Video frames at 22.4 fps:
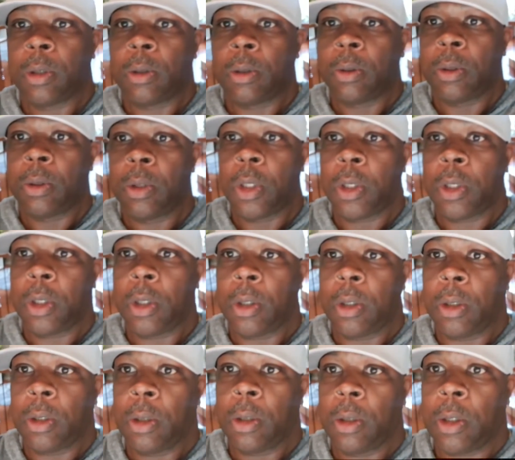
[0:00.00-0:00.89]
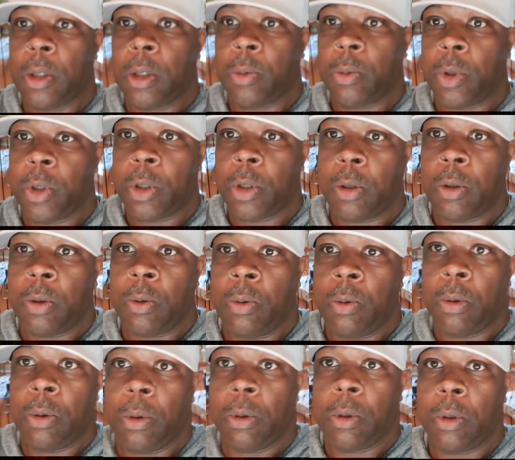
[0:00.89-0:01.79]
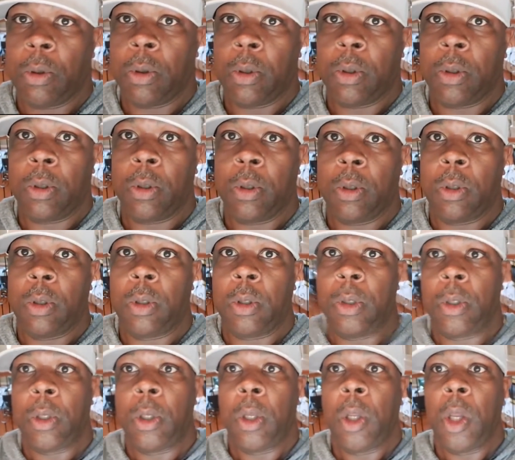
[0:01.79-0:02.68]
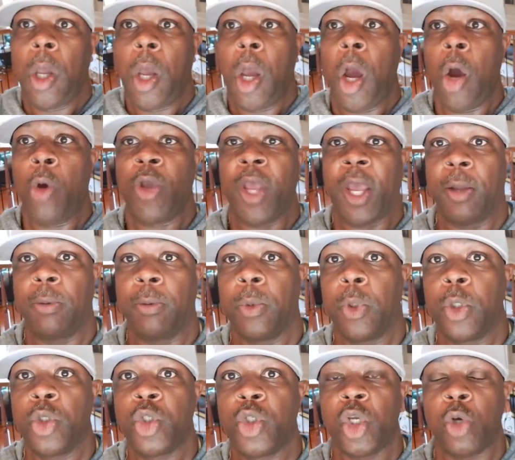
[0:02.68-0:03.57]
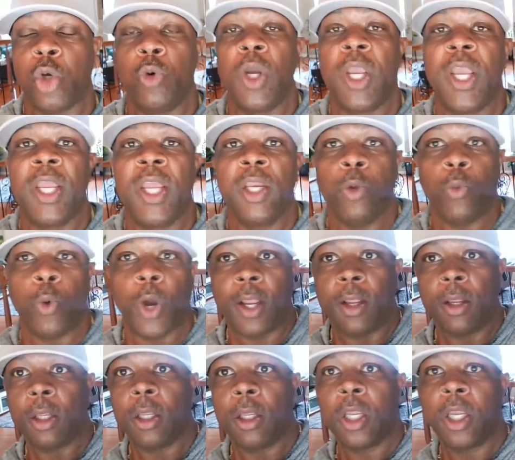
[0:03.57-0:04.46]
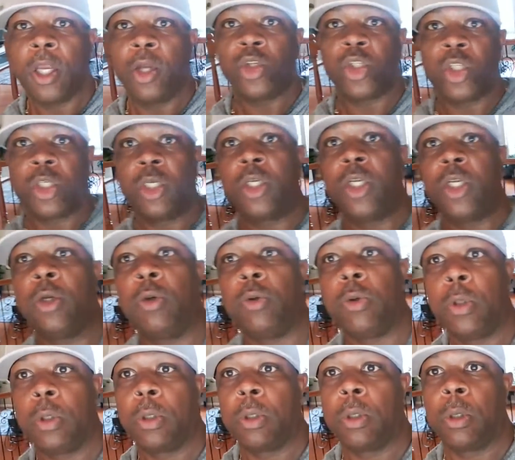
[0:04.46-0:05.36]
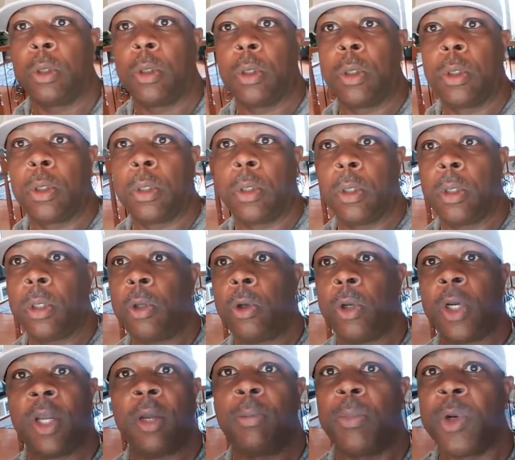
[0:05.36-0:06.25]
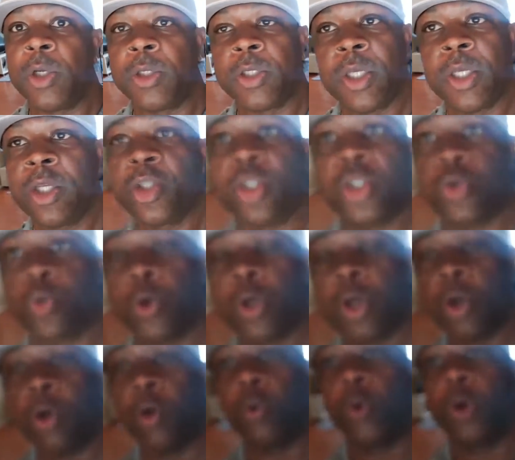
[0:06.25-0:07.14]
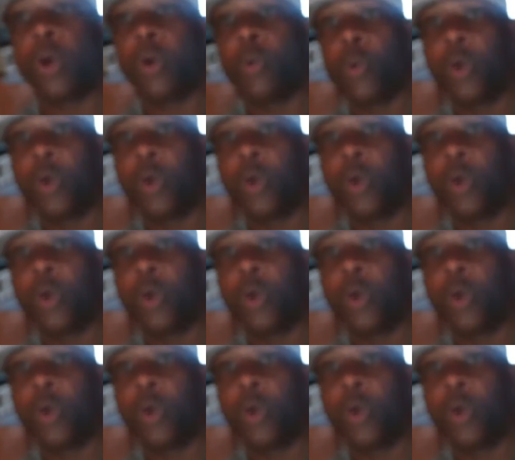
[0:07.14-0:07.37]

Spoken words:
Okay, there we go. Okay, so anyway, here's the deal. Lord have mercy, it just want to go where it